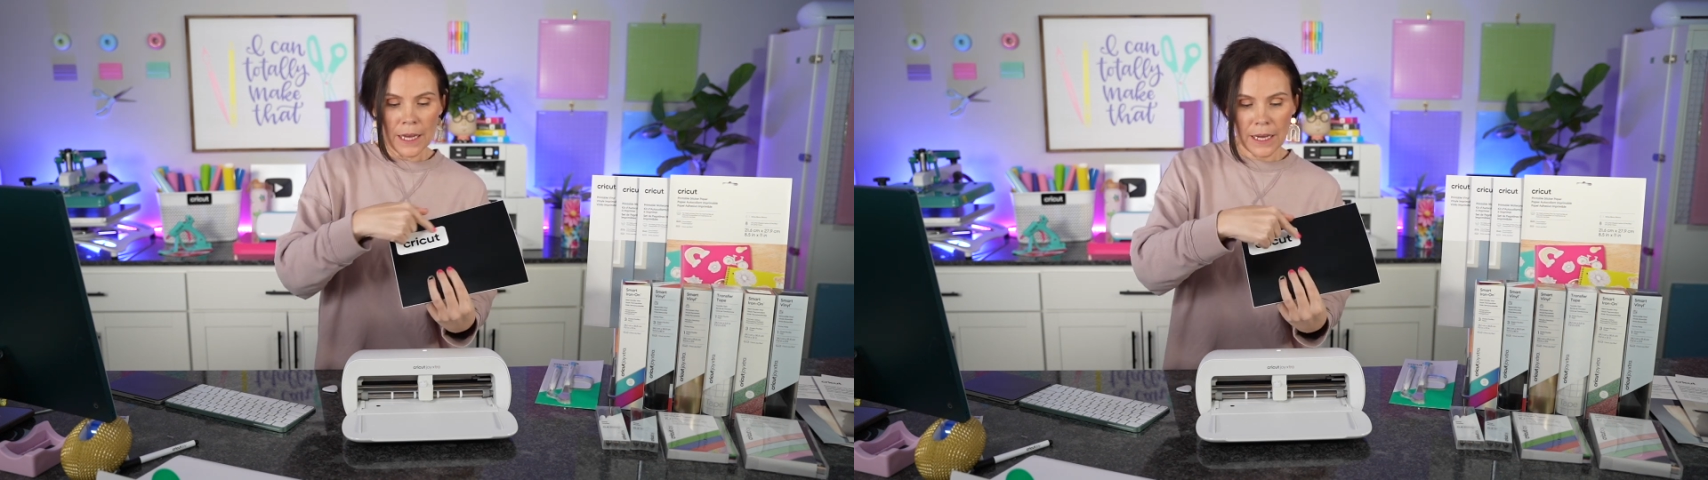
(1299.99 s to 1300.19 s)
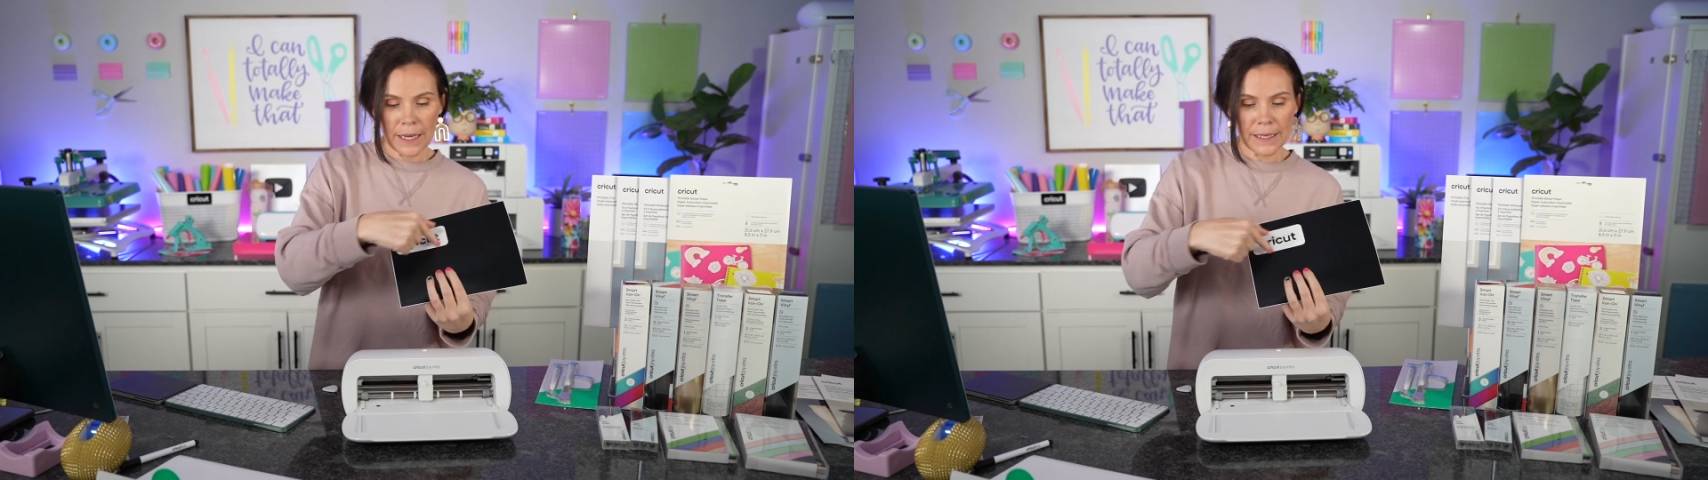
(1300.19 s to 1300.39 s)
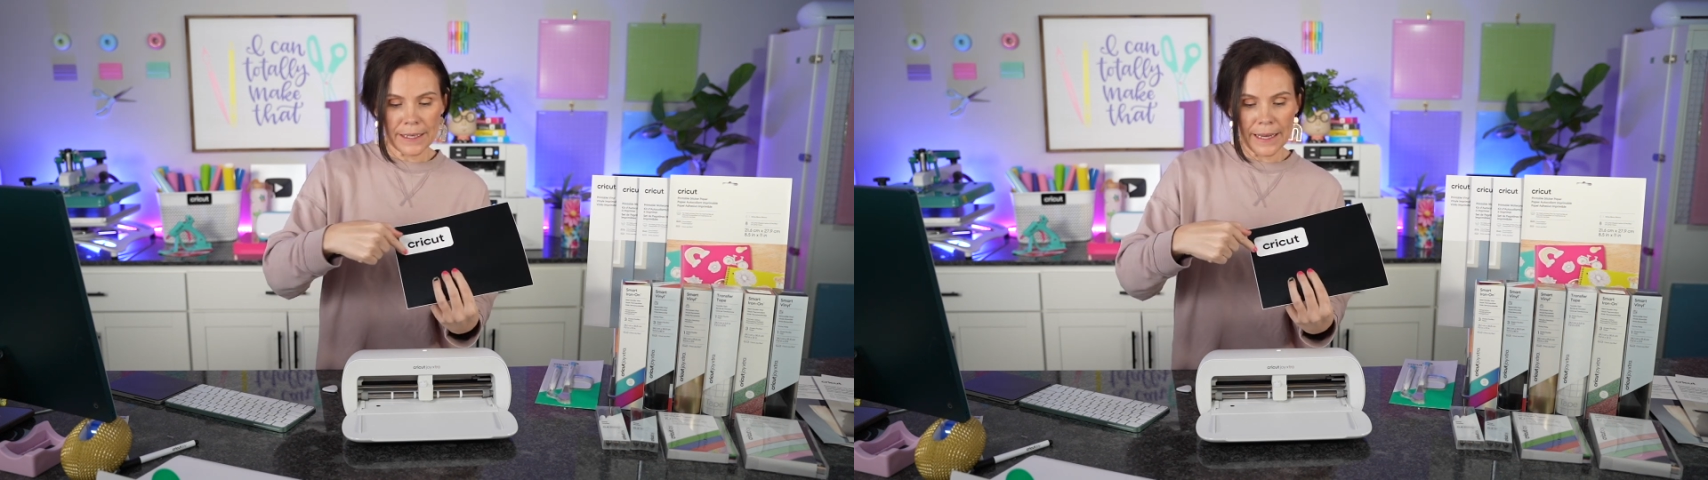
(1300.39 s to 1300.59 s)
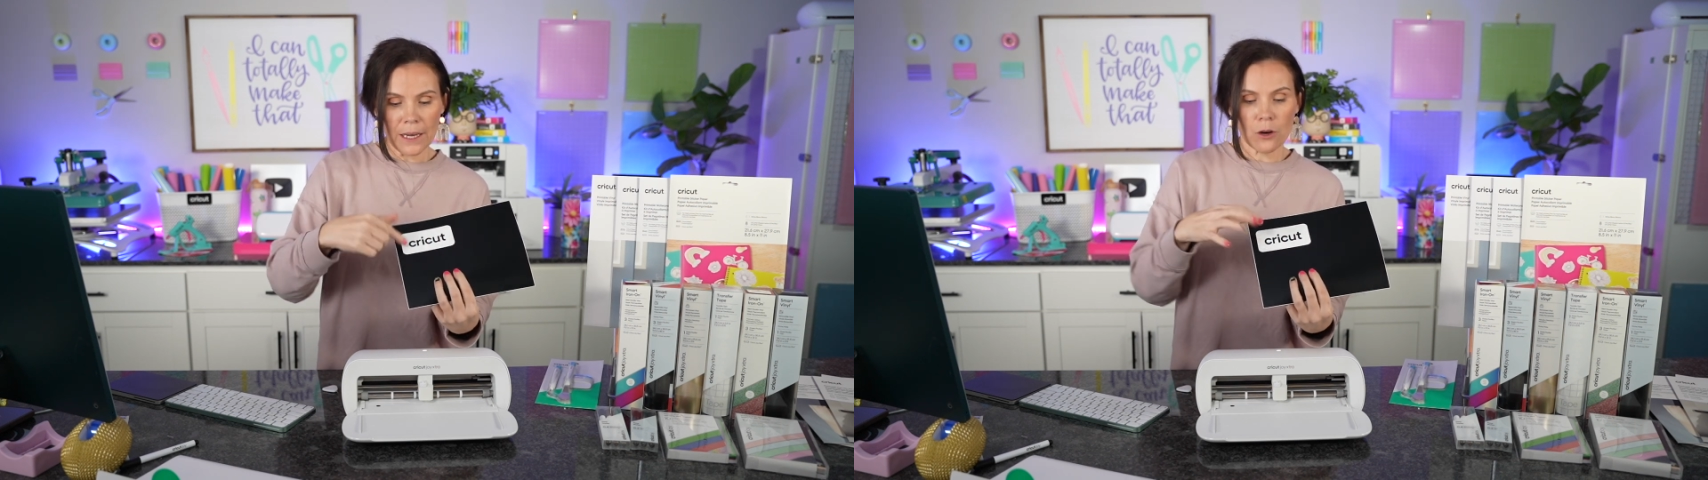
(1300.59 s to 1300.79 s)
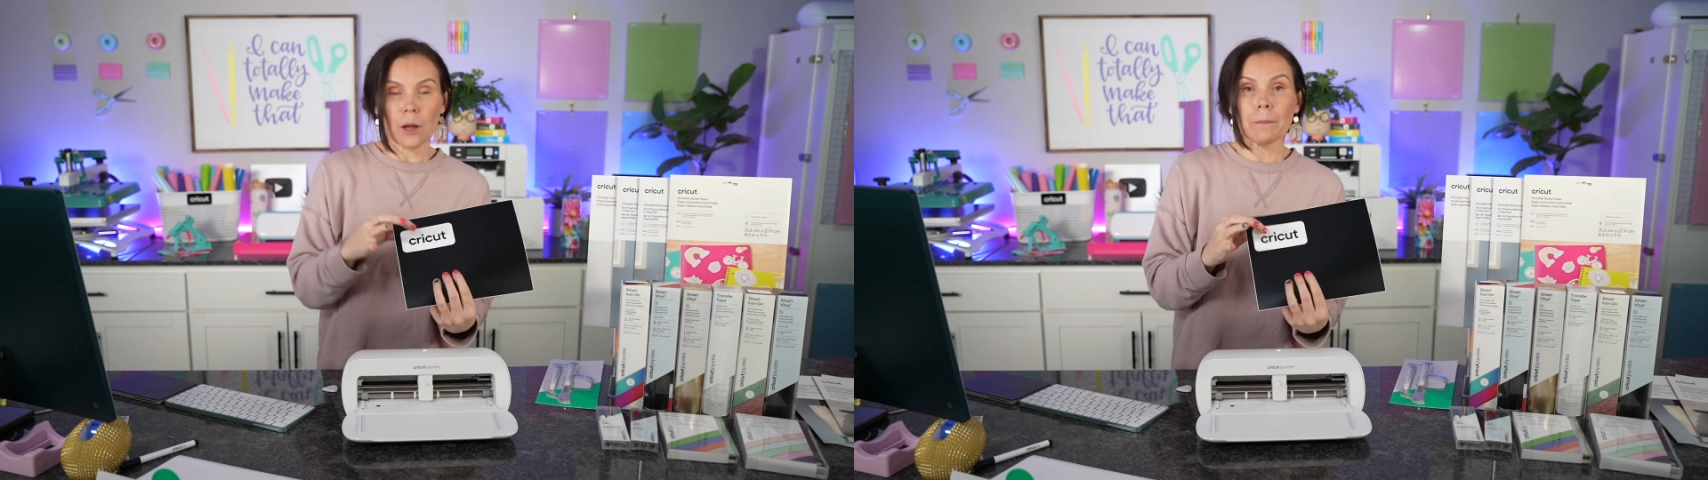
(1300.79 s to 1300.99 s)
cut it
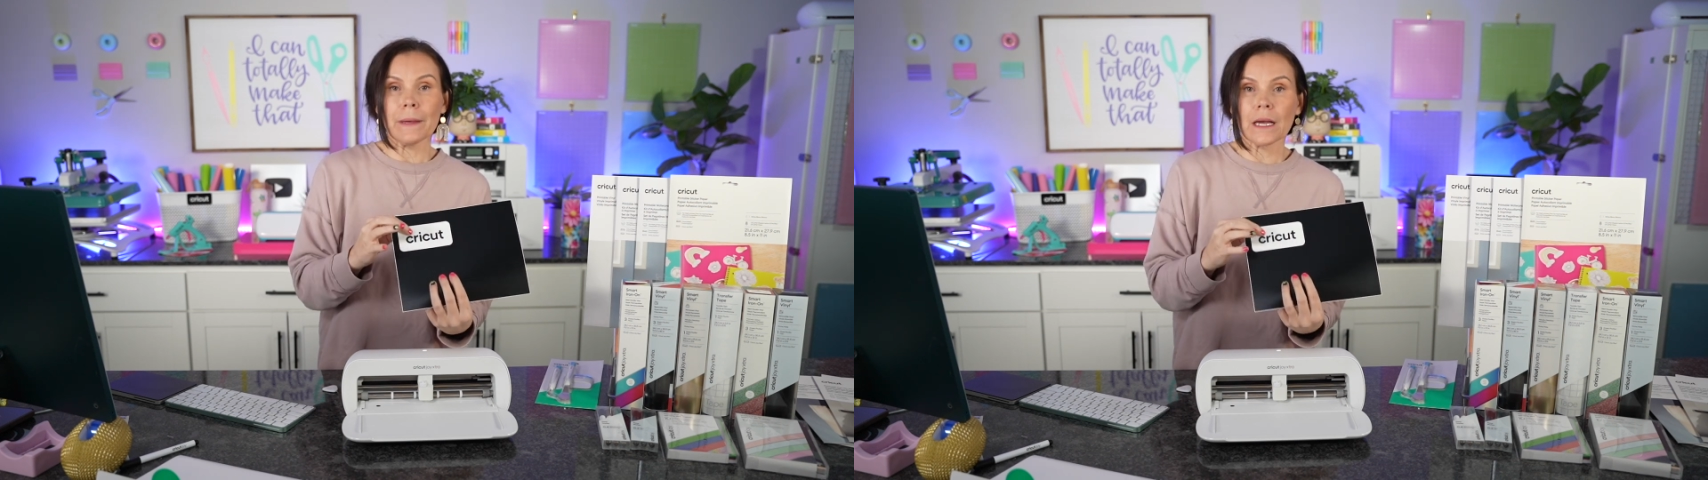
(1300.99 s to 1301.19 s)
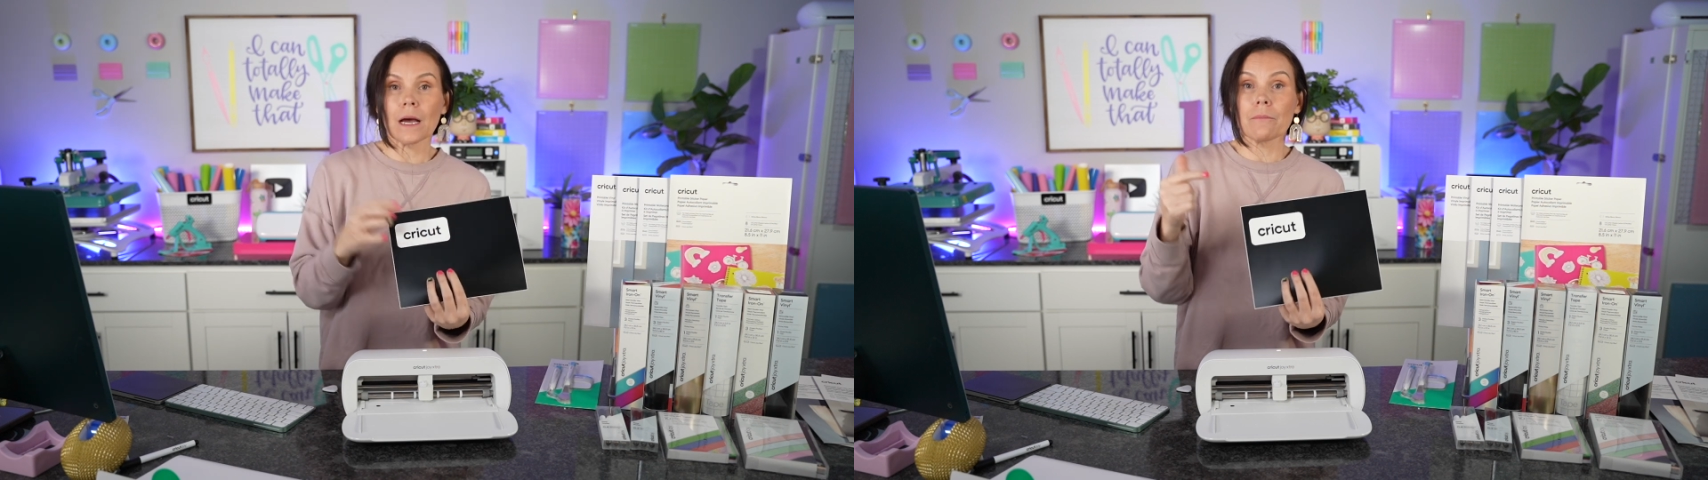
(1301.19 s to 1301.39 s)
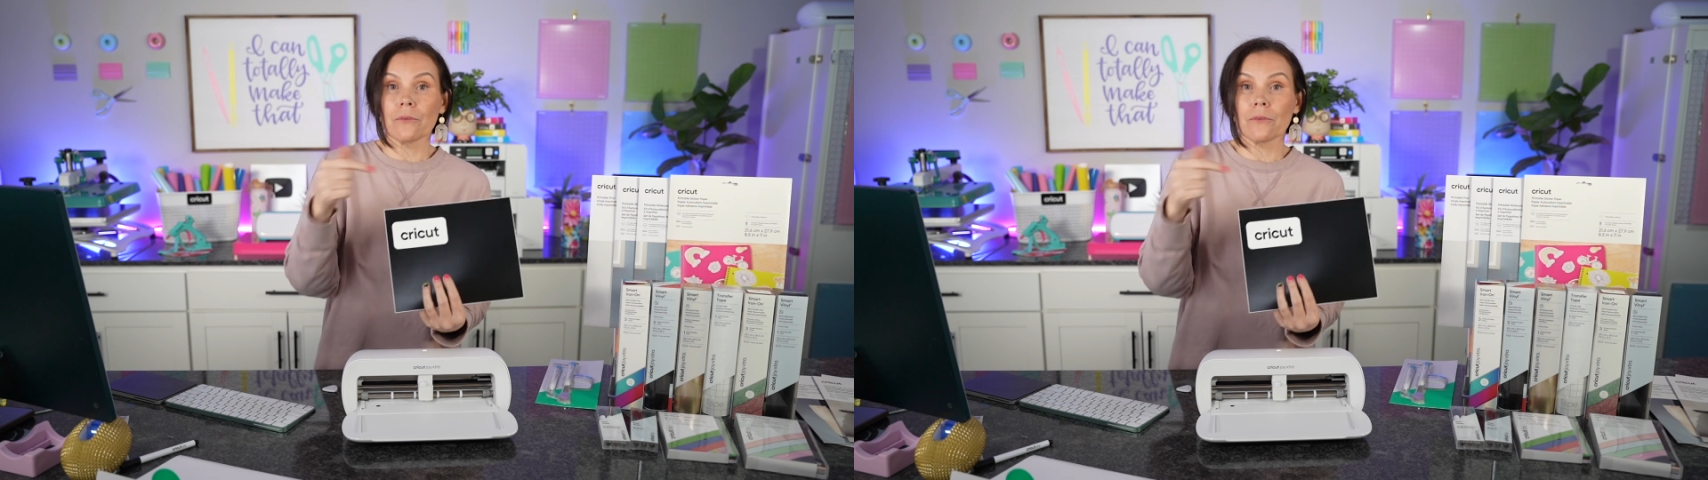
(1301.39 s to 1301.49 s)
down, pick up